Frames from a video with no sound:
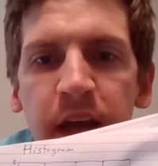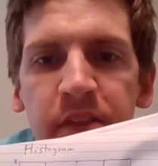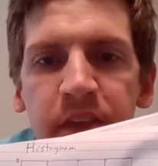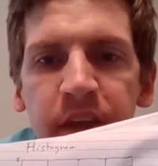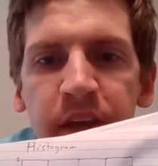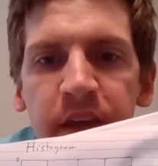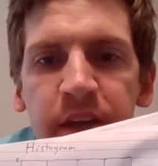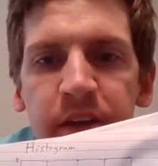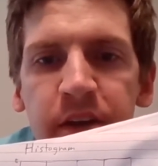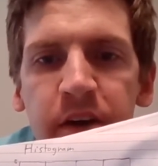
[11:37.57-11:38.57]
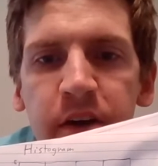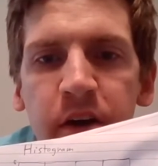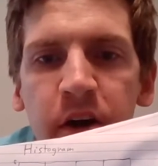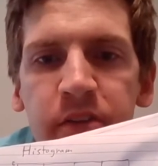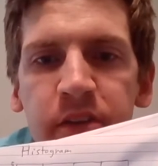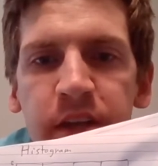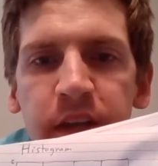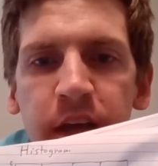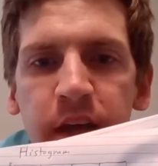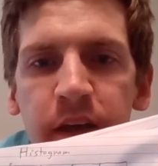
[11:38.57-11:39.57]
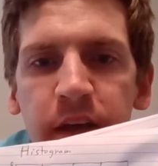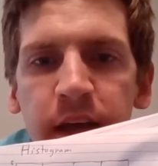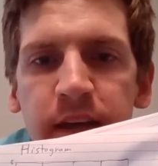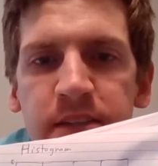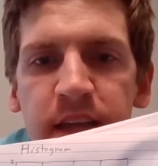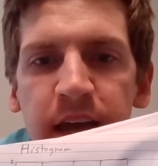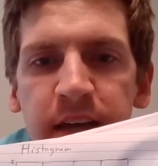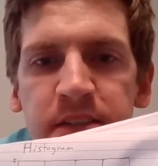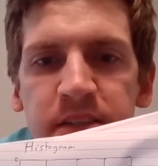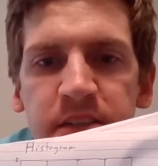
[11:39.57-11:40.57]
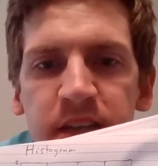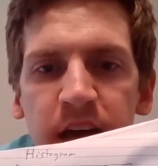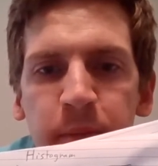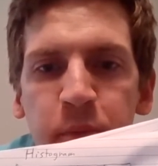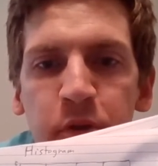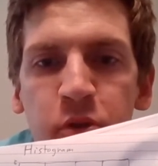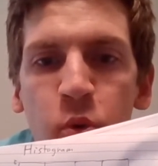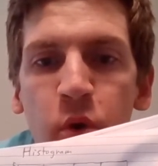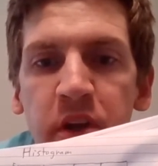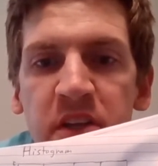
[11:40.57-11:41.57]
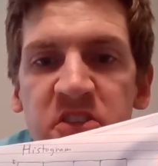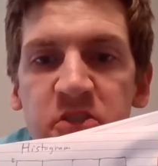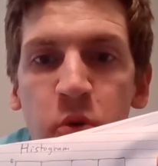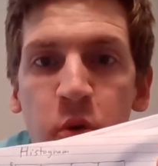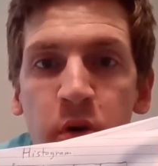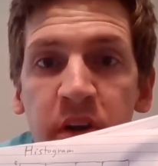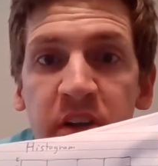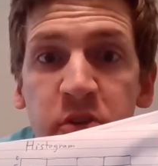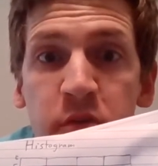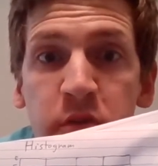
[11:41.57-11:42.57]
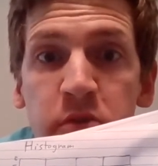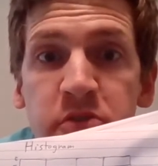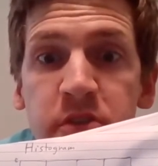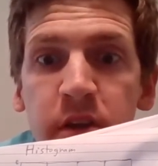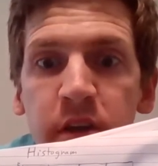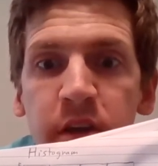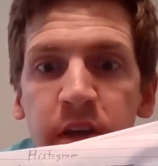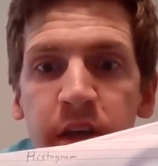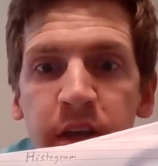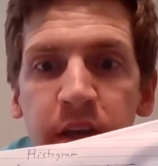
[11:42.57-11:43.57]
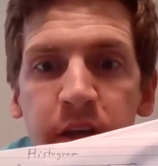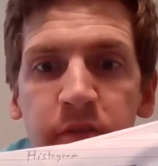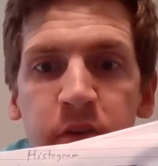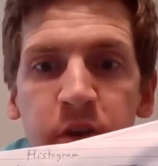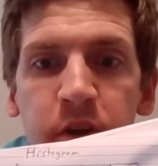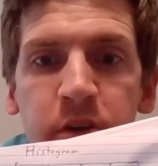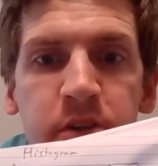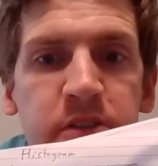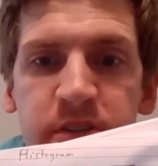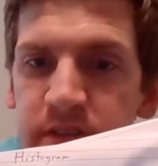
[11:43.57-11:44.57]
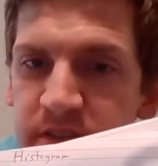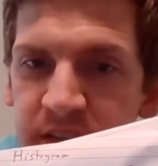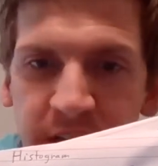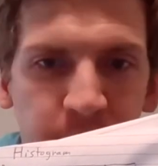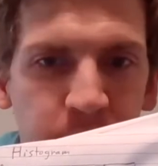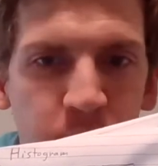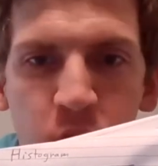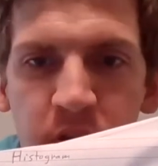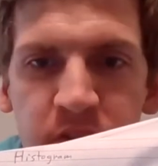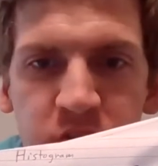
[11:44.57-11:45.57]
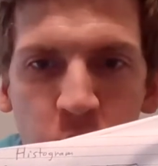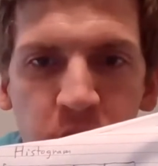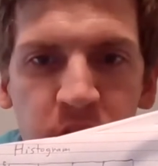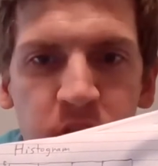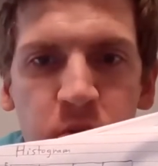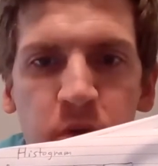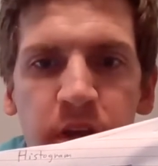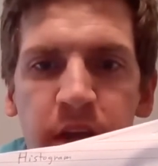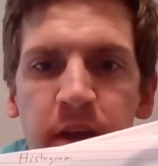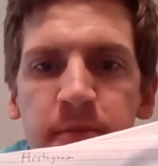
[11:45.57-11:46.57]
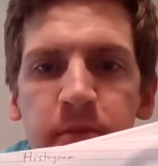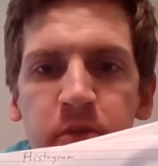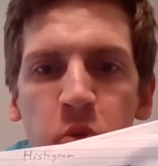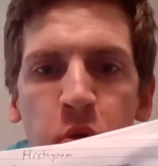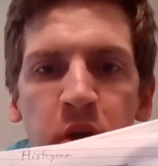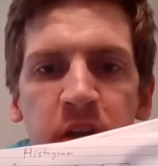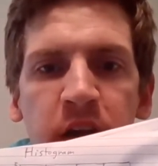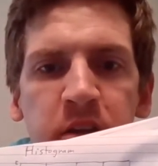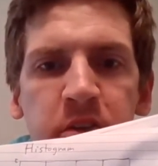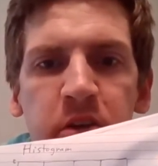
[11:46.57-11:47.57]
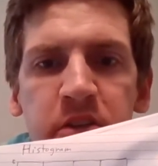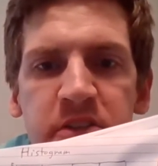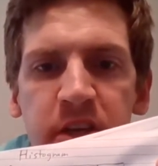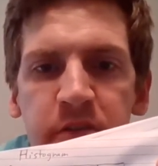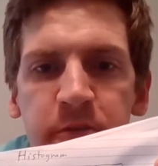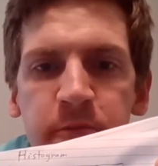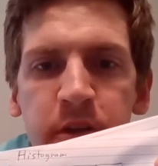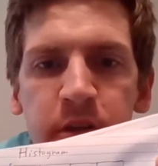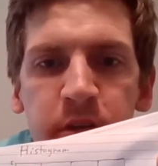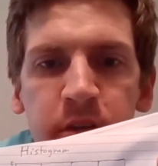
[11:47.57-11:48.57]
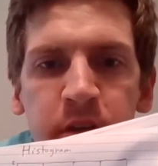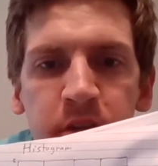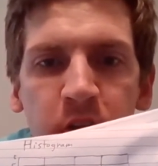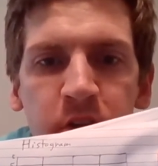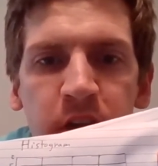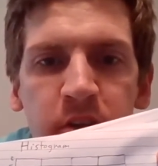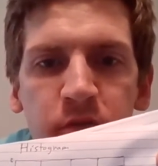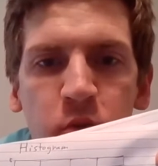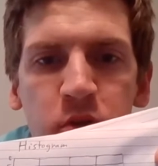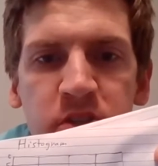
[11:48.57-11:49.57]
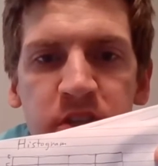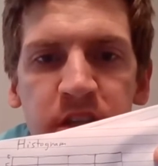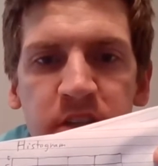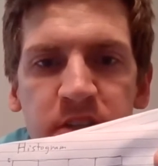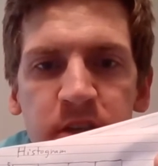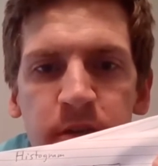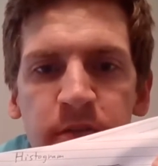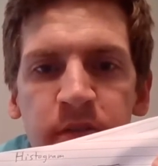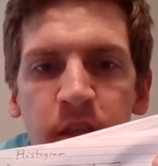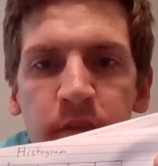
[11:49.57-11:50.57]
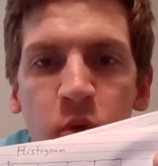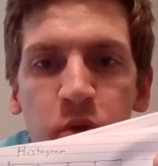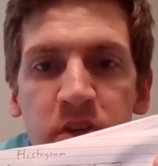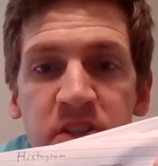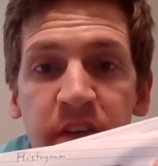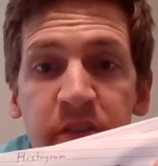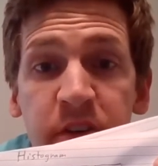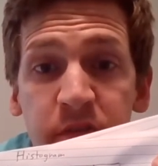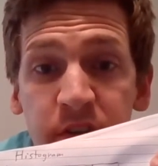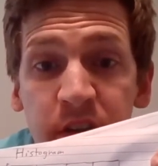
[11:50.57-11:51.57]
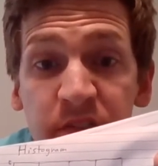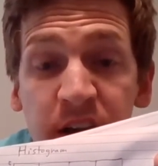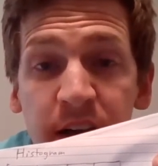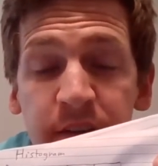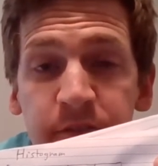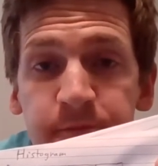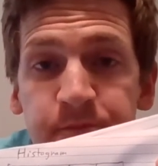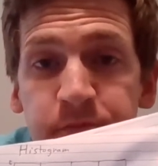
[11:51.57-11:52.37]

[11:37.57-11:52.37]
and then on the x-axis I put the winning score intervals. And if you notice, same ones: 20 to 28, 29 to 37, 38 to 46, 47 to 55.